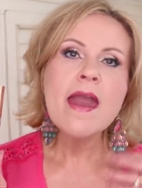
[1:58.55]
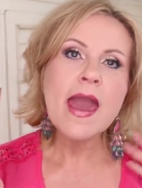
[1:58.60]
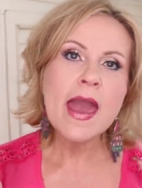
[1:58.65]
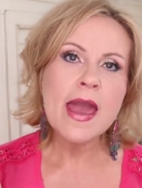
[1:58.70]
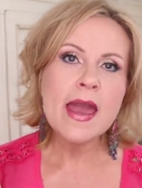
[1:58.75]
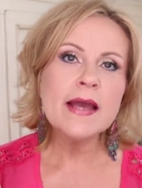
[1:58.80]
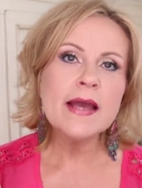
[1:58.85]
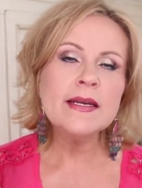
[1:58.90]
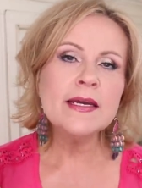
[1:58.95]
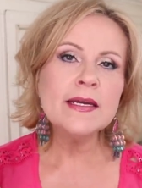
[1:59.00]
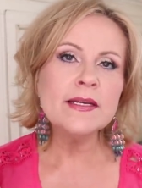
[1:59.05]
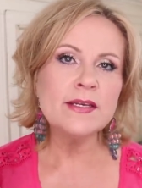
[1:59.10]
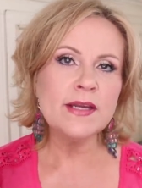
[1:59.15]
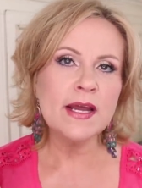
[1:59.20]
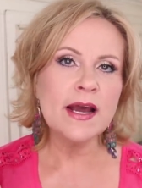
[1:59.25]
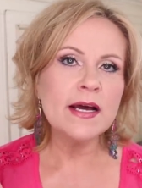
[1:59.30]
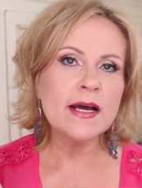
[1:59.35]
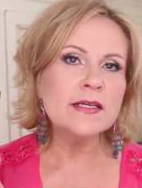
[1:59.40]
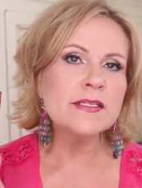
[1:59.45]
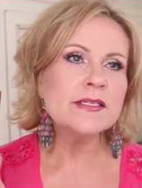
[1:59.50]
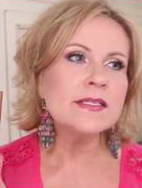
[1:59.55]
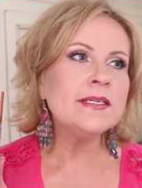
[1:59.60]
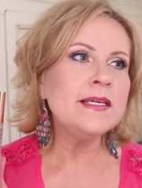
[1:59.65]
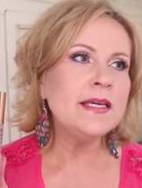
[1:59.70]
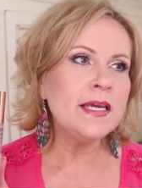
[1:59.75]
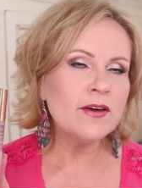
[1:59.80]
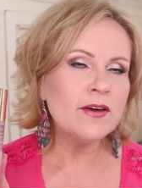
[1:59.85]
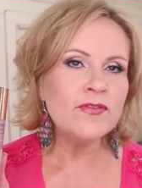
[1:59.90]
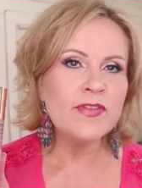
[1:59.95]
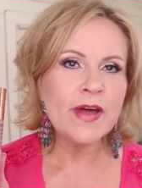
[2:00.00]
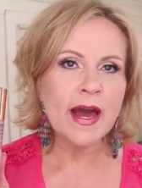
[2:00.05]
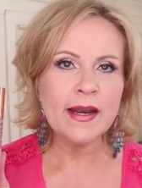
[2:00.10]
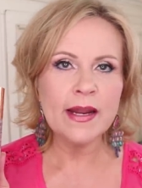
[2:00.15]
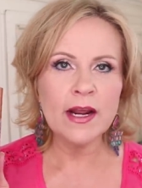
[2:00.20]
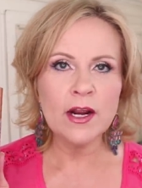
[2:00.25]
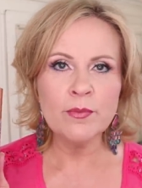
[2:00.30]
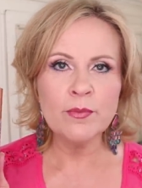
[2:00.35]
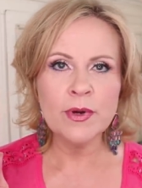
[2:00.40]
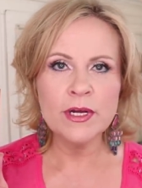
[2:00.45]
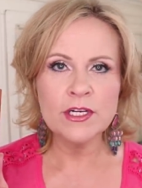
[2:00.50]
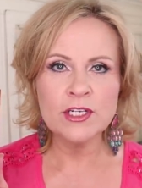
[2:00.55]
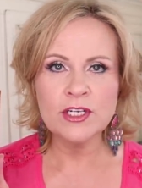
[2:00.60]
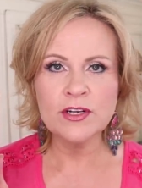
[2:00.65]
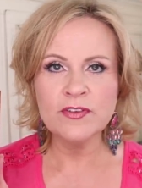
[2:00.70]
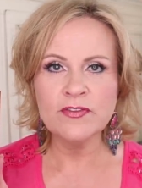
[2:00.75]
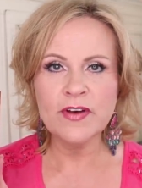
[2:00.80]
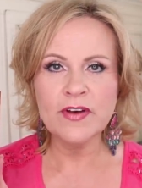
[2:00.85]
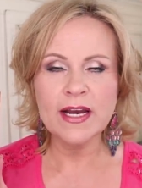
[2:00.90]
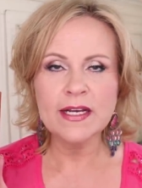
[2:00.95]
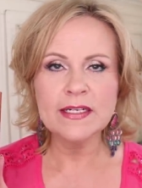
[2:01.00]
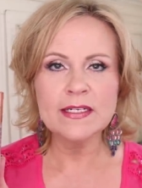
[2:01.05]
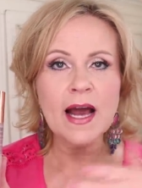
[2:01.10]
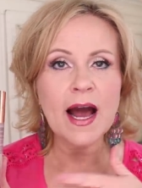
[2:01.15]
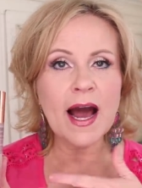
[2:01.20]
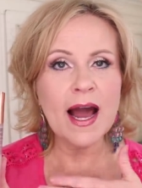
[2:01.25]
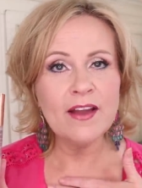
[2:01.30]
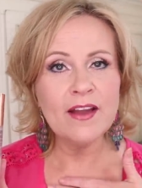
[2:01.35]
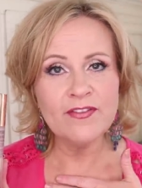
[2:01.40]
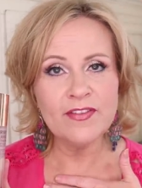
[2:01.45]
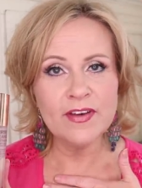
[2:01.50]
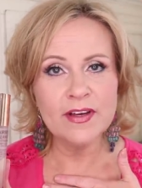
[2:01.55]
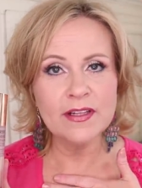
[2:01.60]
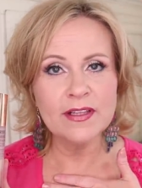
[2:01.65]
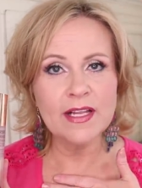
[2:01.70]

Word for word: And it does give that airbrushed effect, I feel